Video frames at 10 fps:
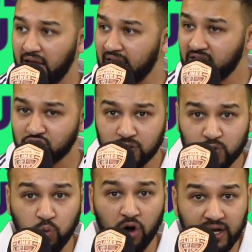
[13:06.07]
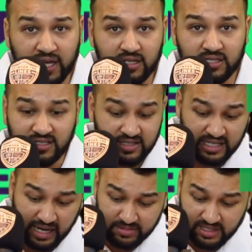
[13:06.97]
And he chose Watkins as his
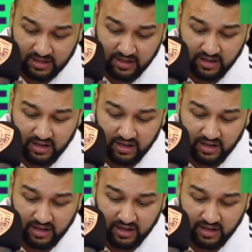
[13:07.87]
captain,